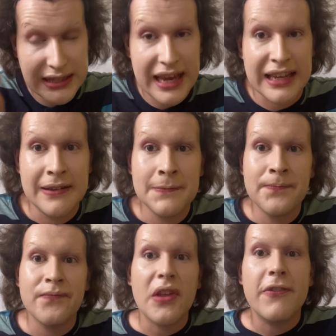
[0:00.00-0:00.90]
like
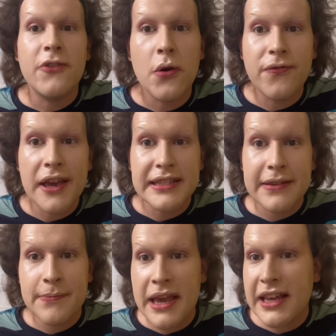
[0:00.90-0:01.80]
full face of
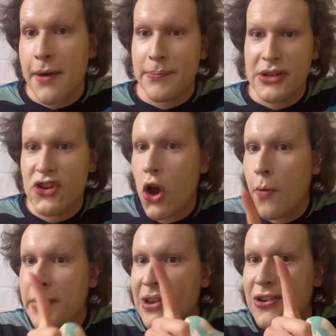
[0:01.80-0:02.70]
makeup, but no
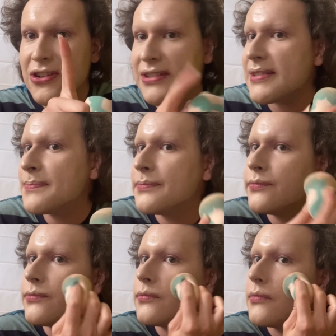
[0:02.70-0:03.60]
mirrors.
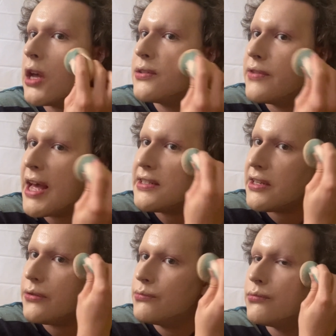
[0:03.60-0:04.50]
I'll do that
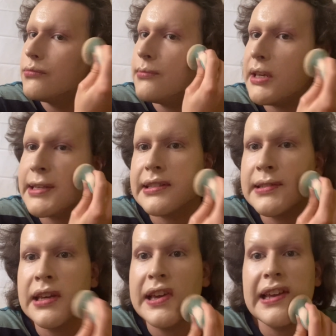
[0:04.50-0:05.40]
too, because
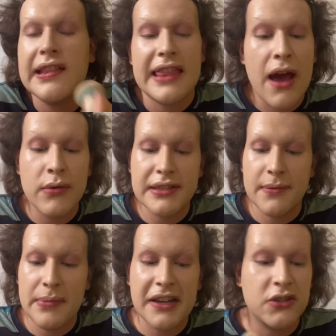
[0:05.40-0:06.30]
that was a
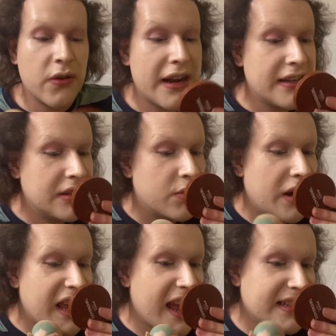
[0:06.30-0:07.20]
big trend in
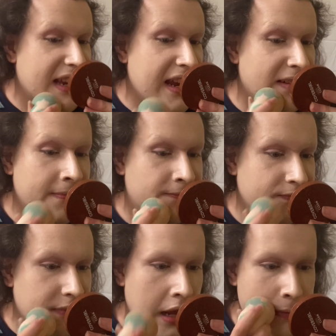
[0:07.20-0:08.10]
2018
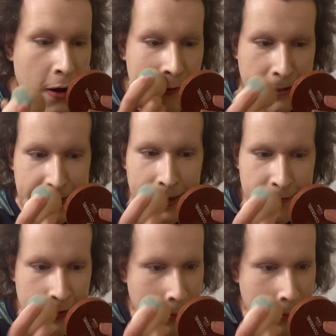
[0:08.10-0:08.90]
and I'm always living the